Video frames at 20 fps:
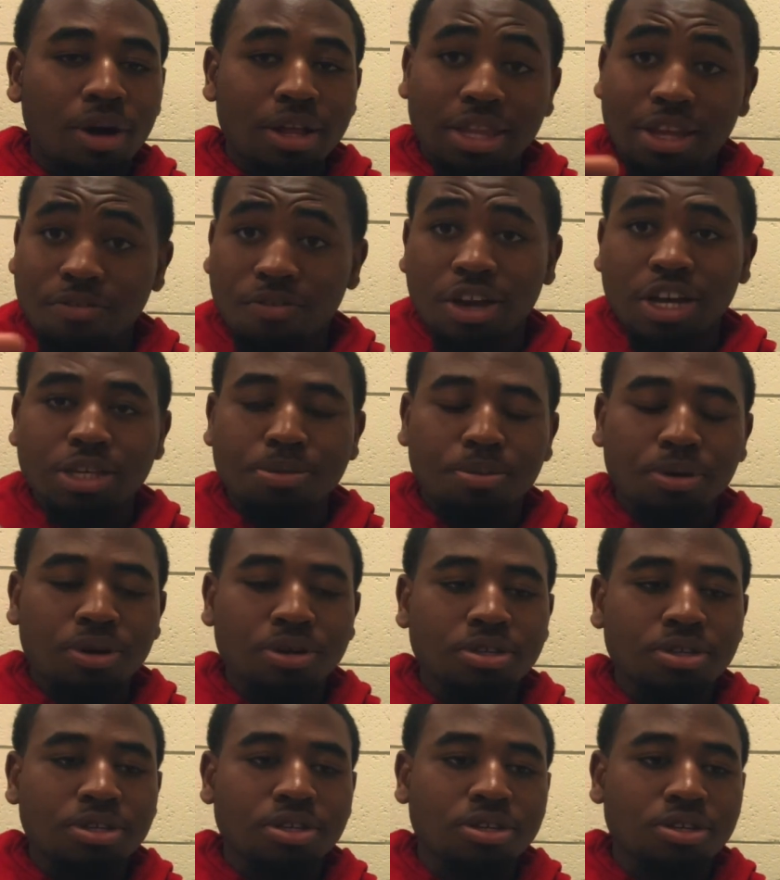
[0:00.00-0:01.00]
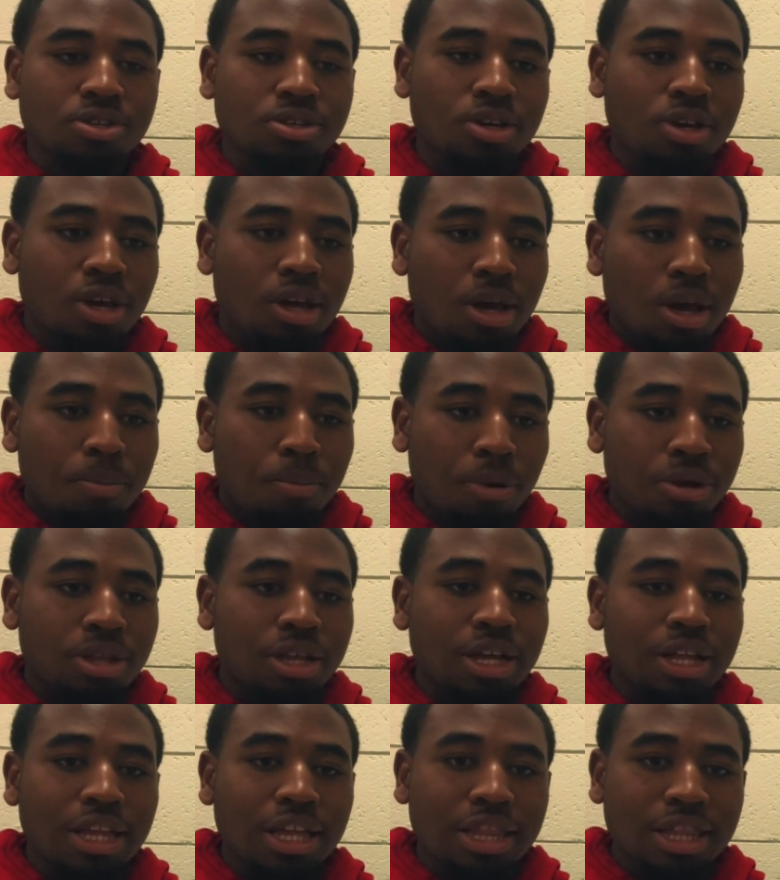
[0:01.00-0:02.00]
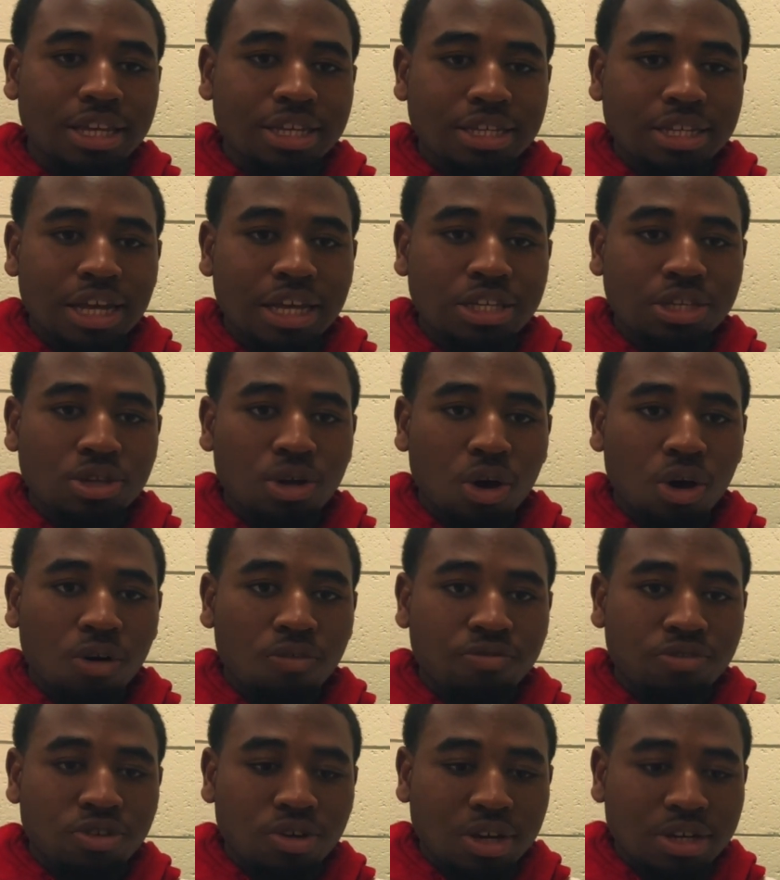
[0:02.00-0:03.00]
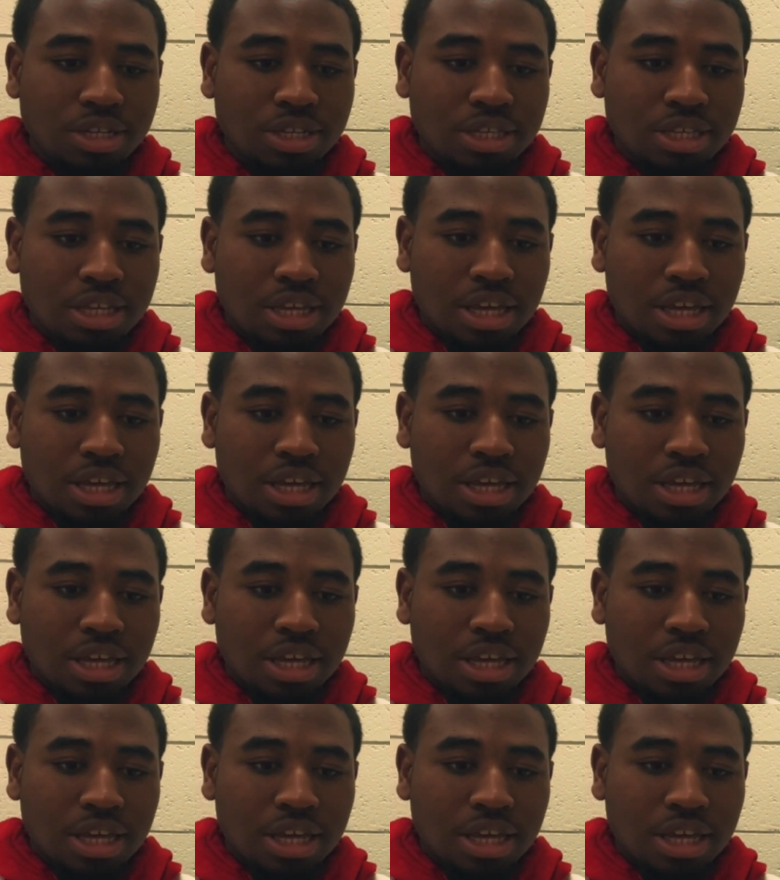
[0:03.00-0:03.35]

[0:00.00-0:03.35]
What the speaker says: and different experiences, particularly in the sense of just